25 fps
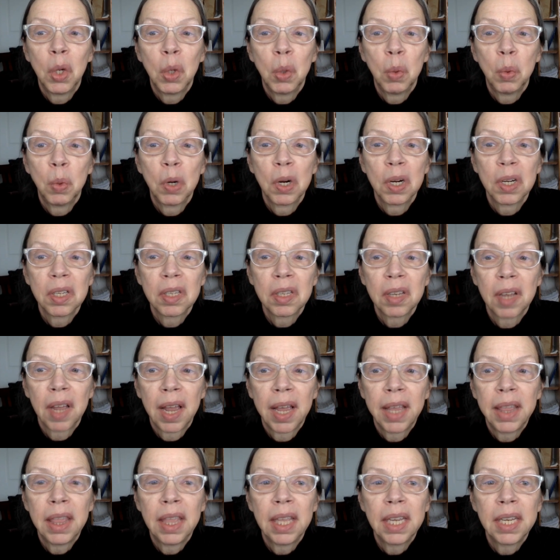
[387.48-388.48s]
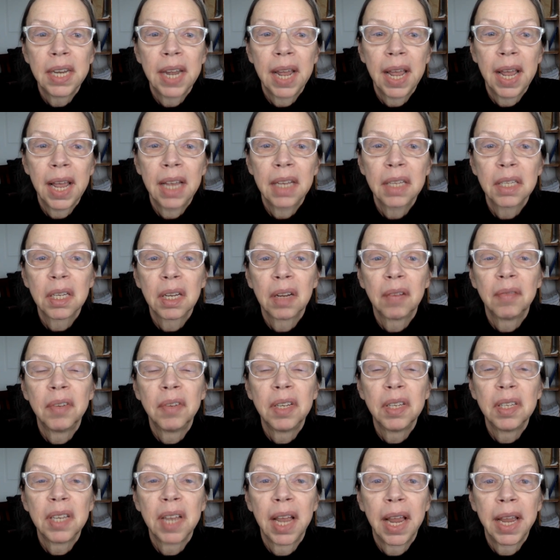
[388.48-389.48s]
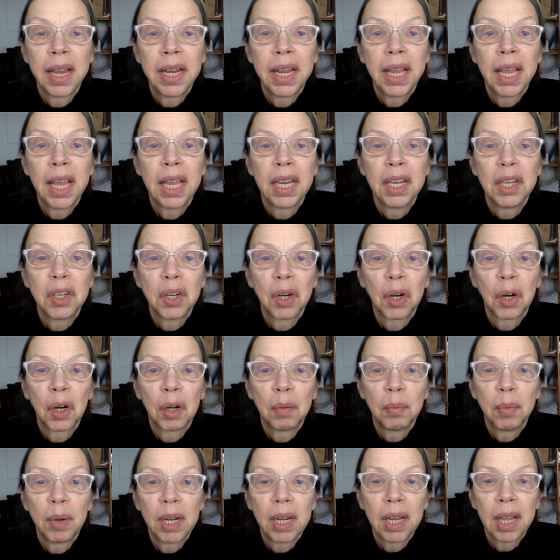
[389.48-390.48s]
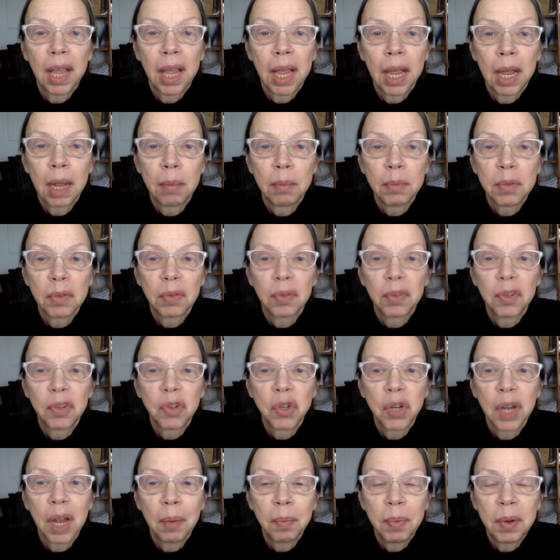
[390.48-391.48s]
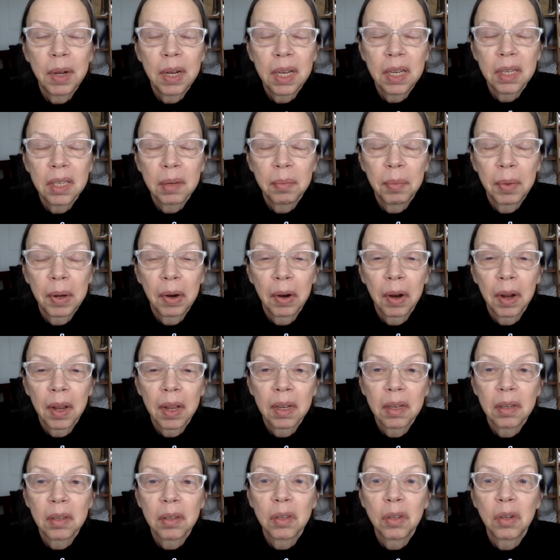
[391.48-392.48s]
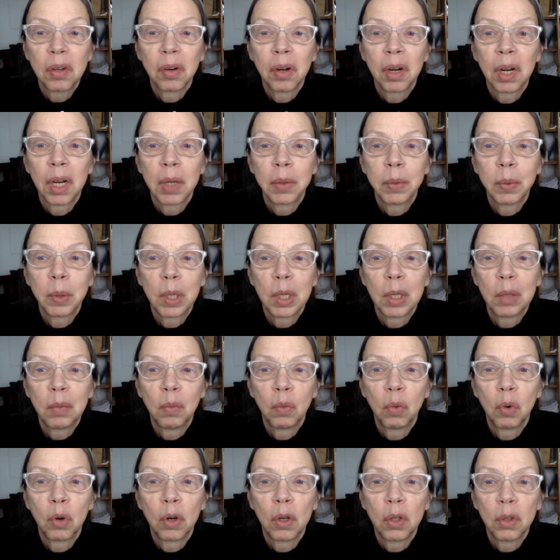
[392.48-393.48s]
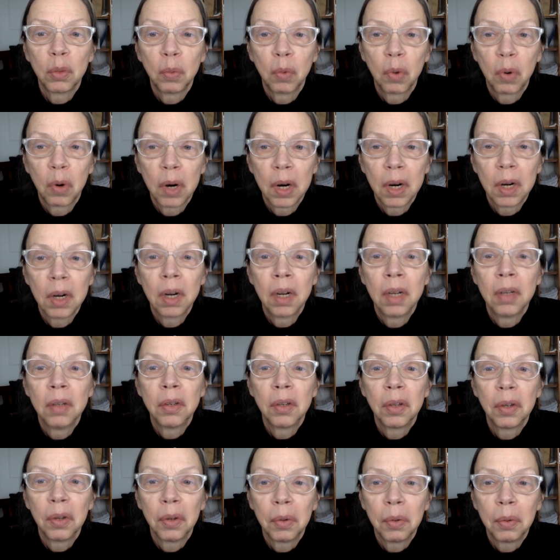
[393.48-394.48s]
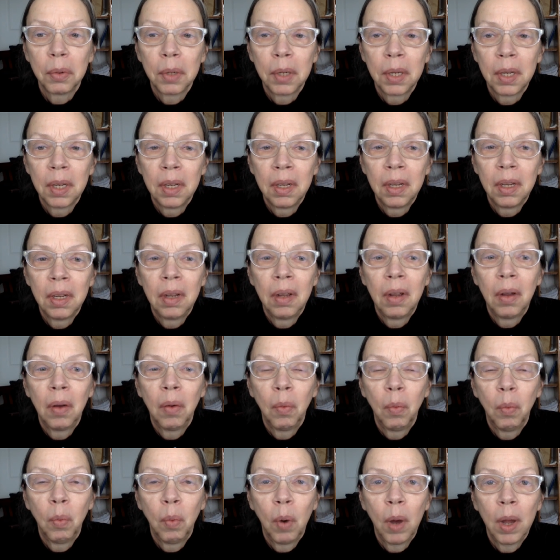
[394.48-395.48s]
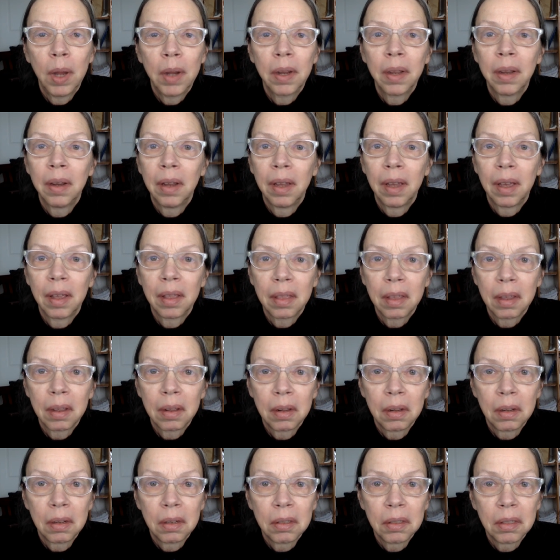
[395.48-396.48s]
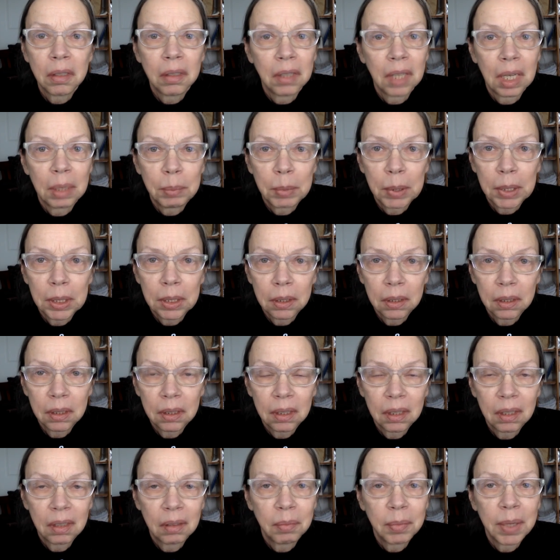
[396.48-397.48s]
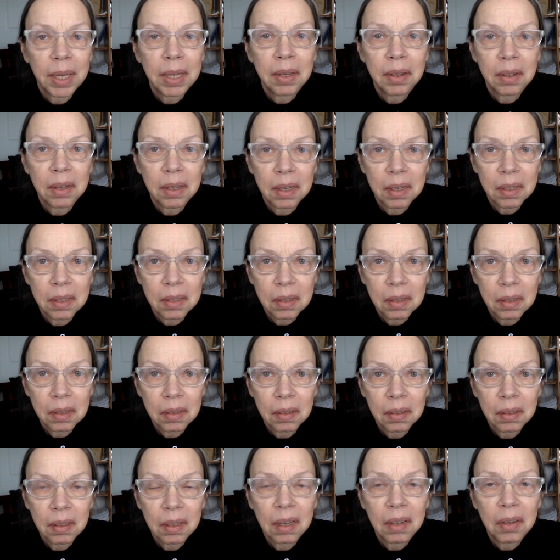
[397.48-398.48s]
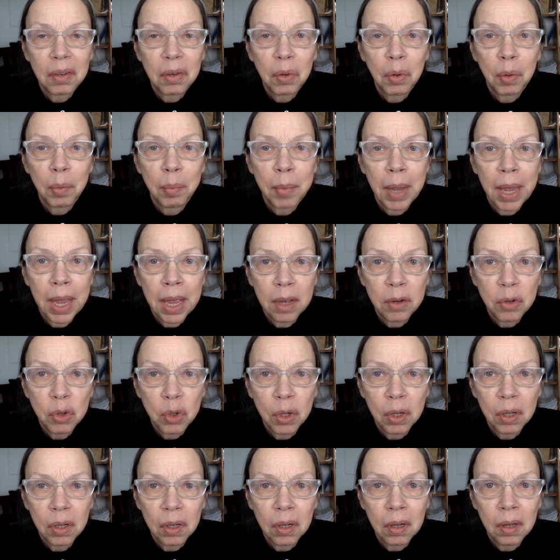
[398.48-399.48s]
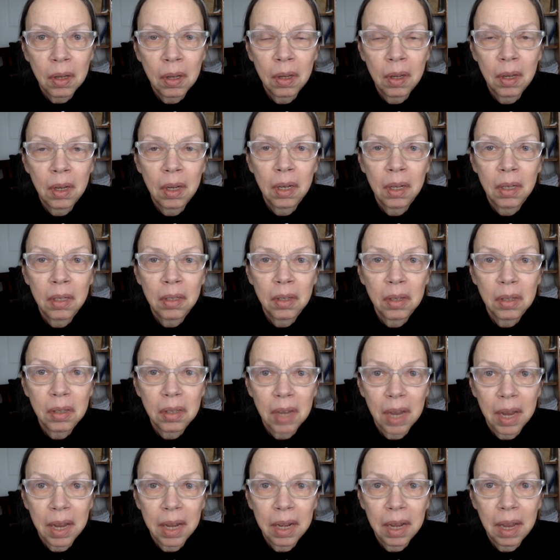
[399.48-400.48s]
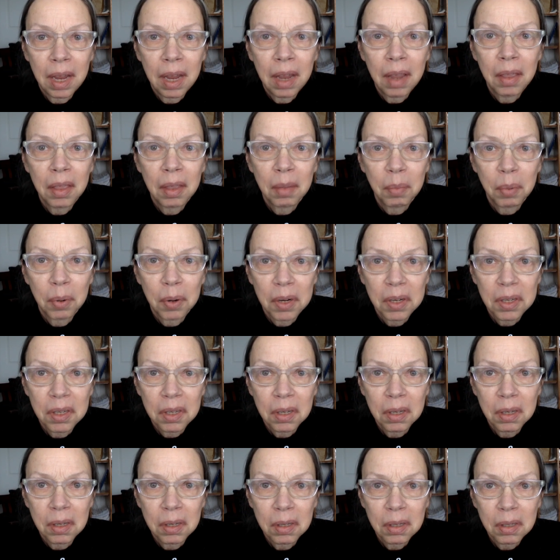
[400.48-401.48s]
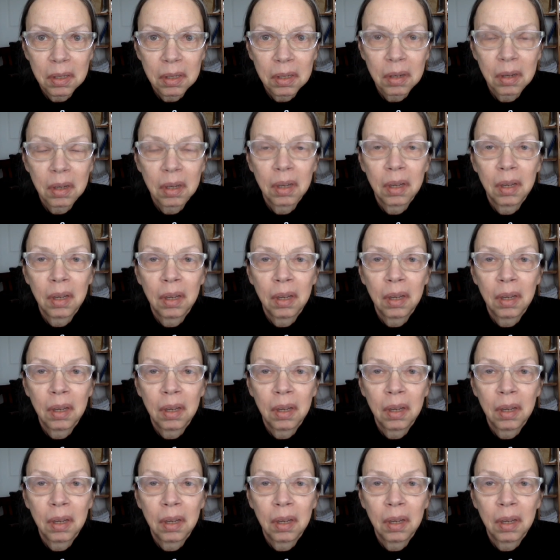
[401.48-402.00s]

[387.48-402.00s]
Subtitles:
who were assigned the task of designing internment camps for Japanese Americans during World War II. What an ethical dilemma. Oh my goodness. Can you imagine designing the prisons